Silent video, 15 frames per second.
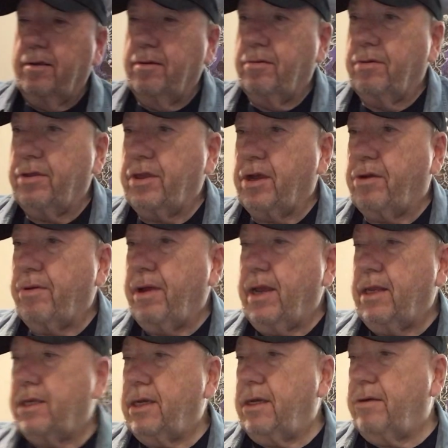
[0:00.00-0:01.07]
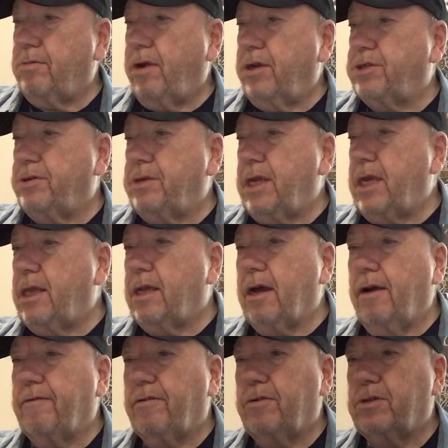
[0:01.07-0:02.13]
with the great Roger Dean
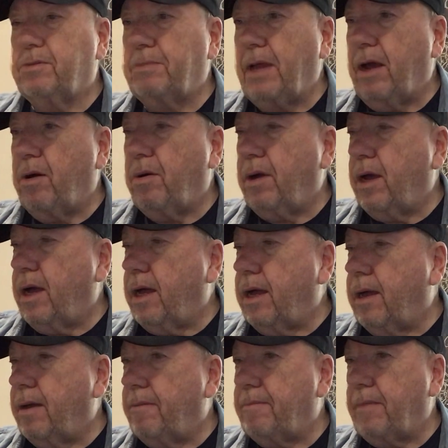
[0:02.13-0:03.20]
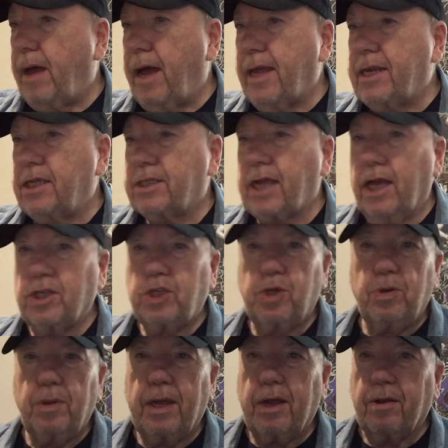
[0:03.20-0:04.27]
covers. Now, I just got
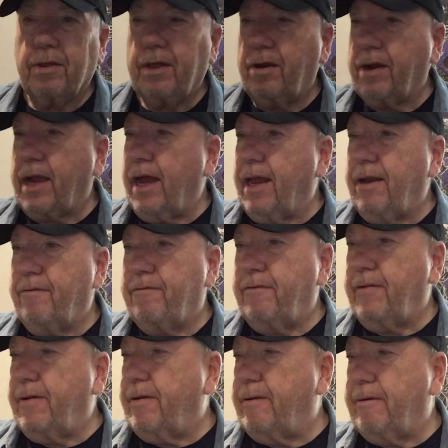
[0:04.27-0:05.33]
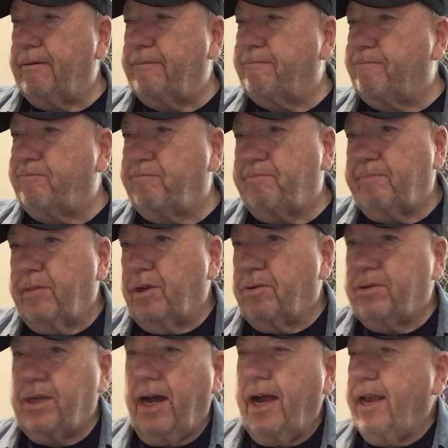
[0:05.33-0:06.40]
two here that are kind of,
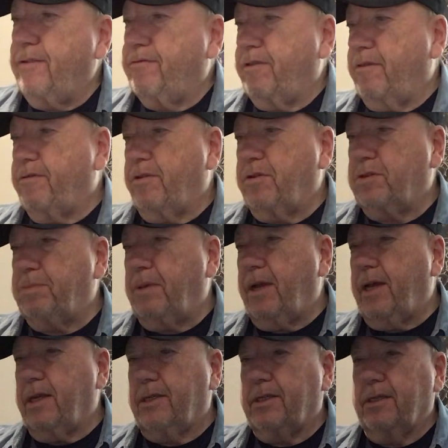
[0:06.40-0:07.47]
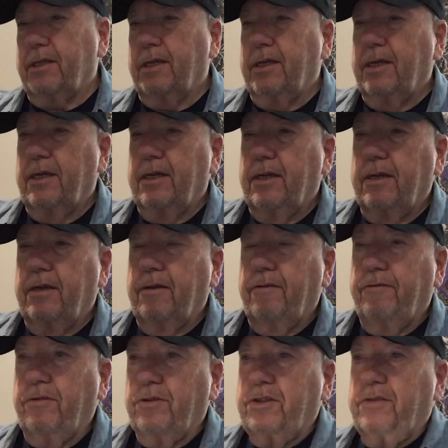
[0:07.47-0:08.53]
tied for first place.
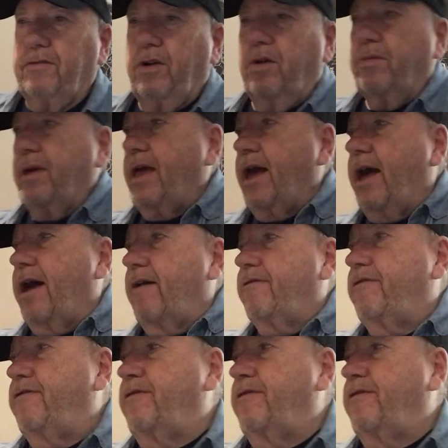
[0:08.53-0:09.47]
First of all, we have